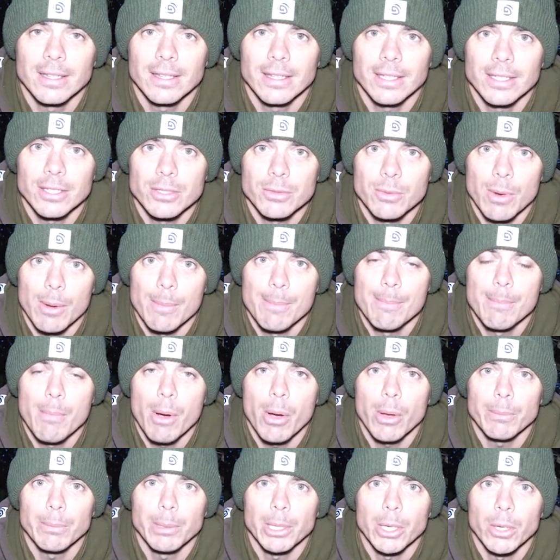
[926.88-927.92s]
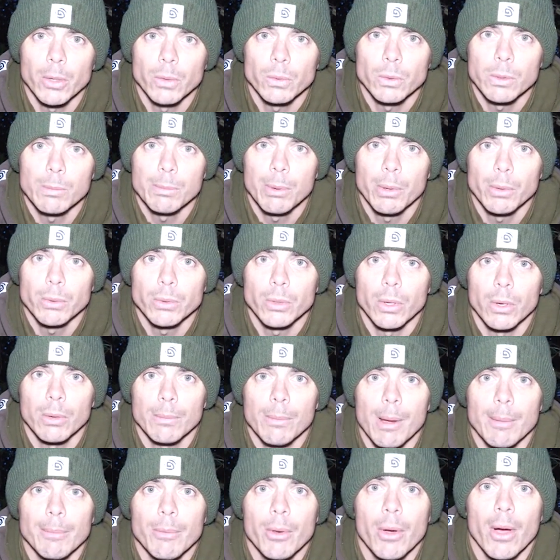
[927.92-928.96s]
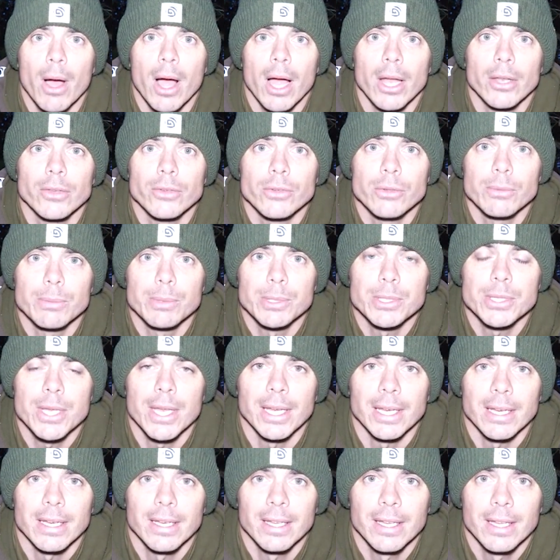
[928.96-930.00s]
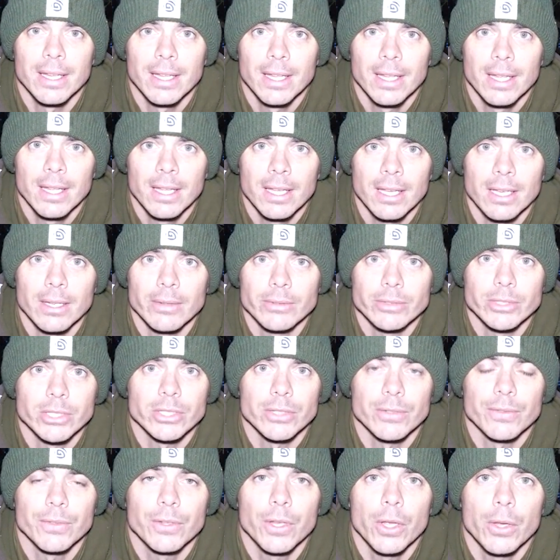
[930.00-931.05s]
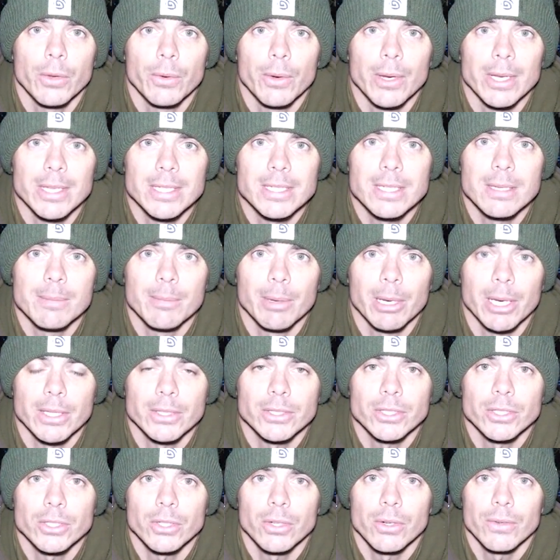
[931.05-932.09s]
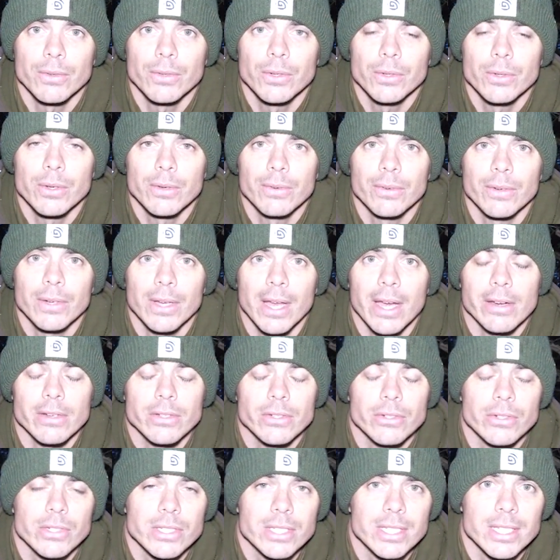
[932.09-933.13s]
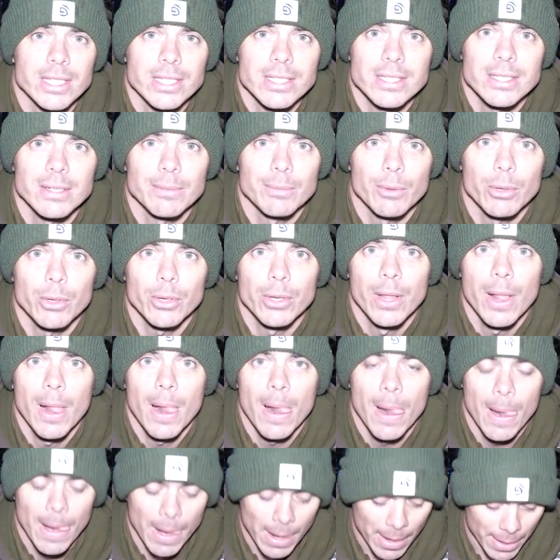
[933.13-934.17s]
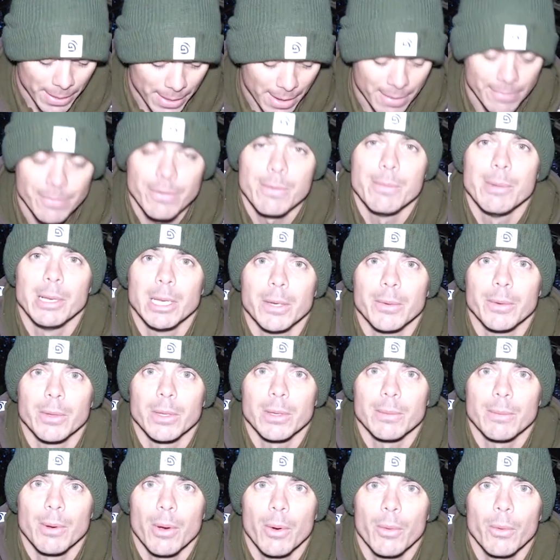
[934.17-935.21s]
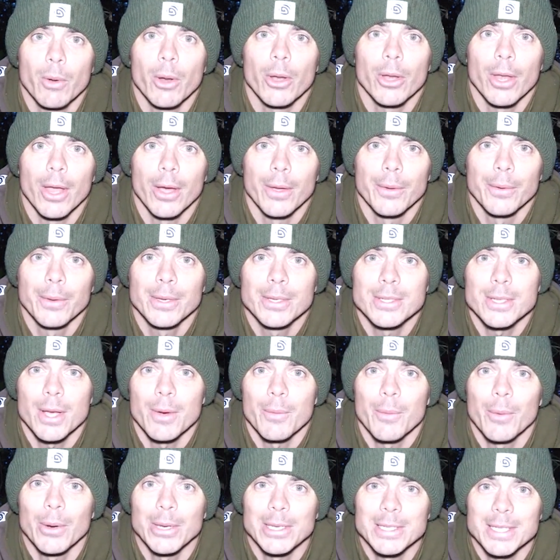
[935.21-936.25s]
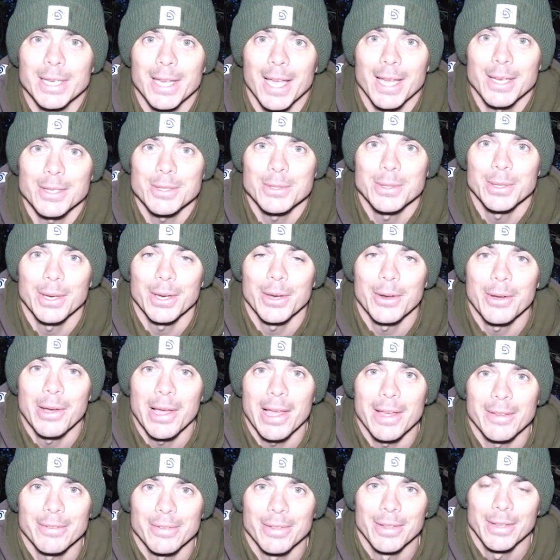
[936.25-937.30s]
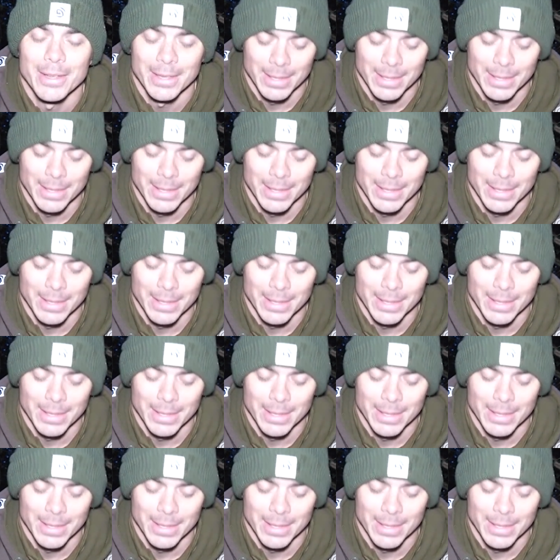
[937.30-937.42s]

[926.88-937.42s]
this one might be called the Bulldog, but I'm not 100%, because there's a few that are similar, just got a few different characteristics, and I'm not that familiar with them. All I know is that I wanted to catch one, and I have.